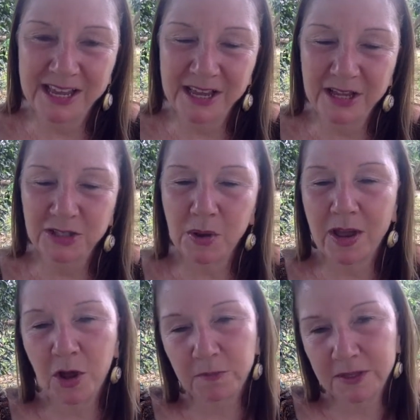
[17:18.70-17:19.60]
So I
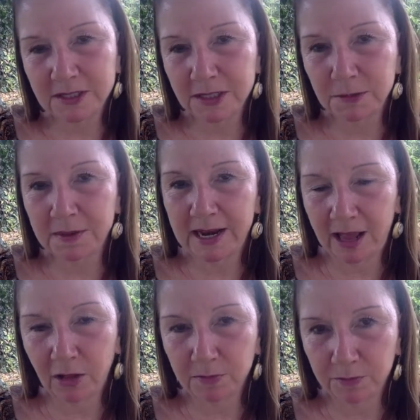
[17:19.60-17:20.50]
hope this has been
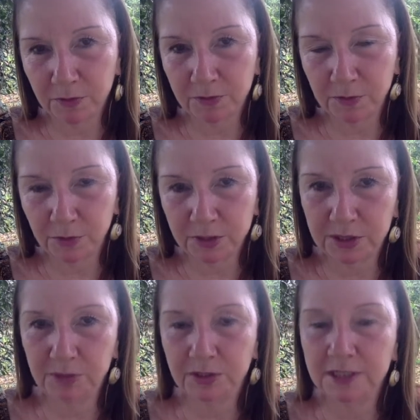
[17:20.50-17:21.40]
helpful for
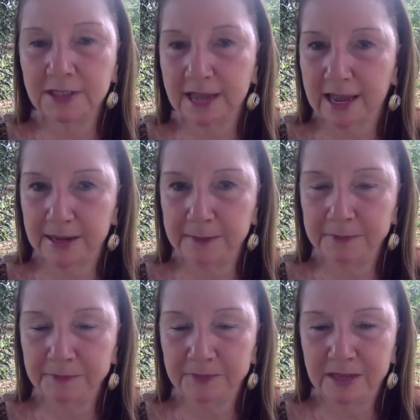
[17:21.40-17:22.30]
you today.
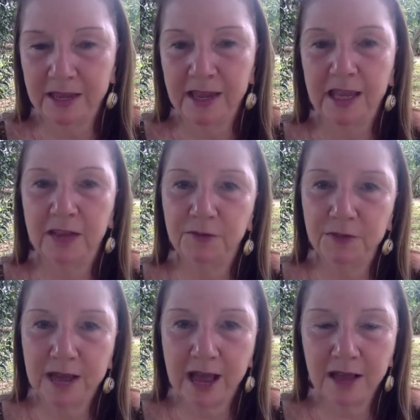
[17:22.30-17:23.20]
If it
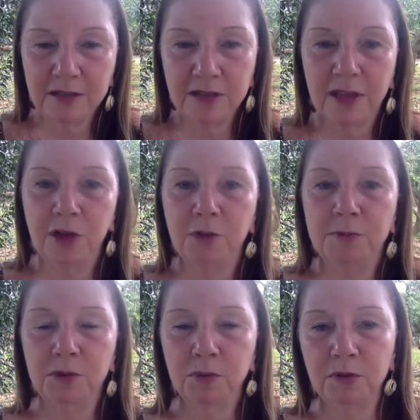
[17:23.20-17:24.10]
has, I hope
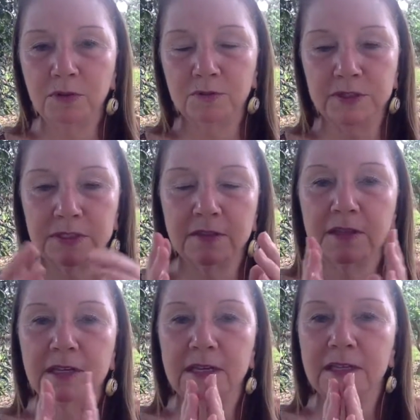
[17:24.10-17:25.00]
you will visit the
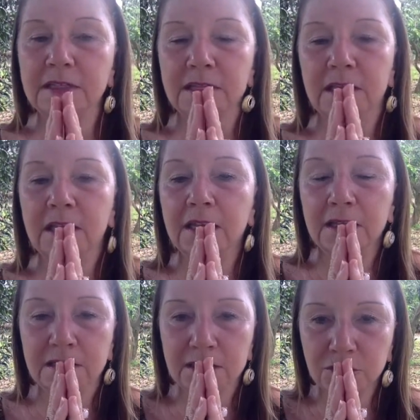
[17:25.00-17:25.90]
links in
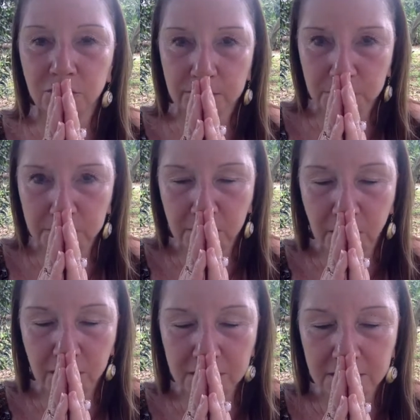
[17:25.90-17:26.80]
the description
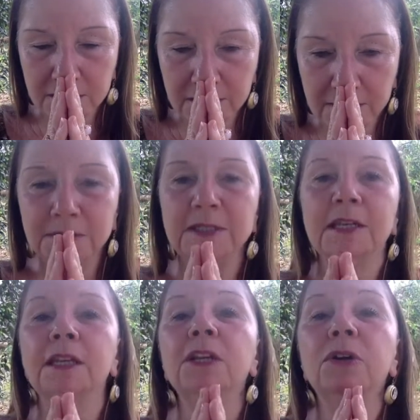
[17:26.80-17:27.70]
box, in
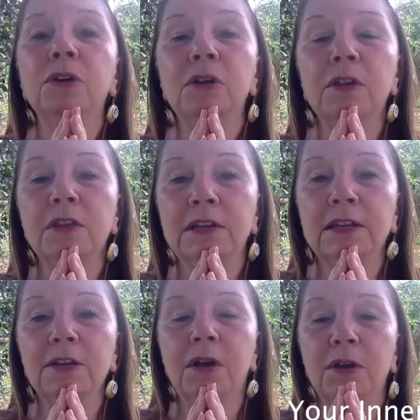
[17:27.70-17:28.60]
particular the
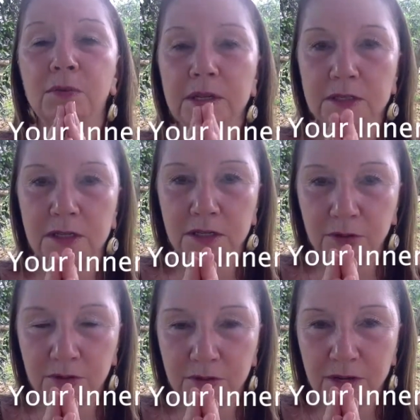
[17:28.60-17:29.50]
link on raising
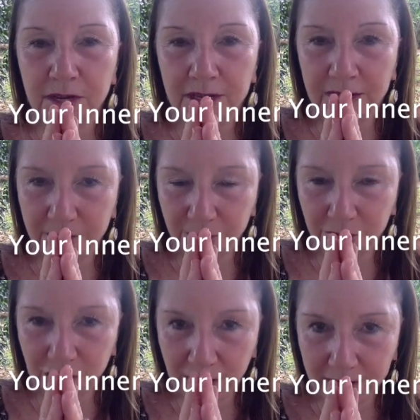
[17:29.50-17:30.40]
your inner
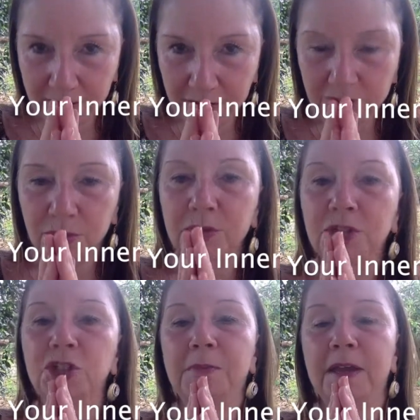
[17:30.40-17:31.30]
child,
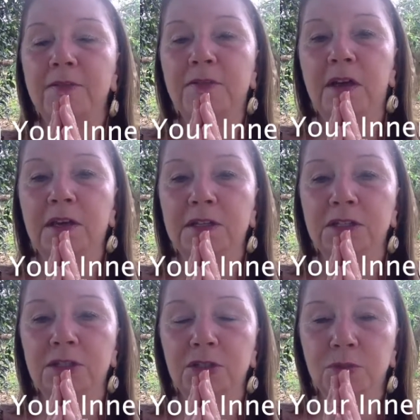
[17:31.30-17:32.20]
which you may find
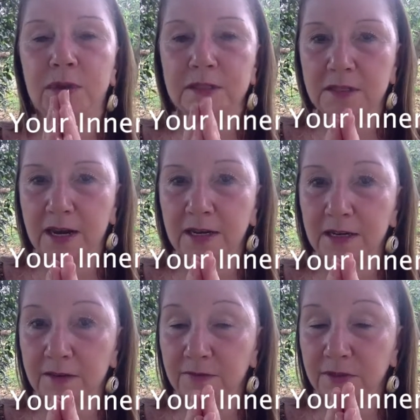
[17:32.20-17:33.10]
to resonate
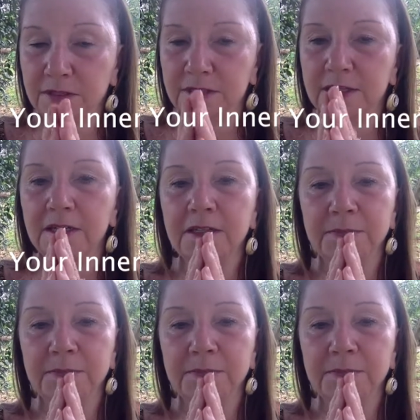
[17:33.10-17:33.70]
if this did.